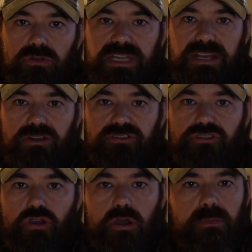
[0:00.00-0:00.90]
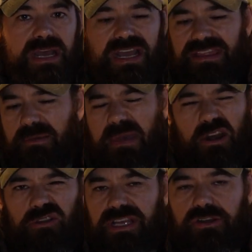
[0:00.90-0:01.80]
leaders to them. The
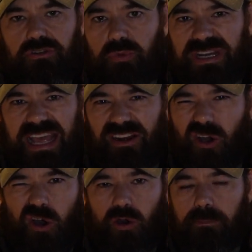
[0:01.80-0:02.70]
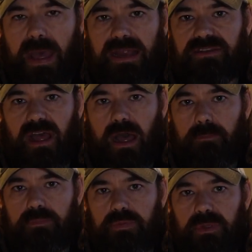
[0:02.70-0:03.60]
metal leaders would get all bent up,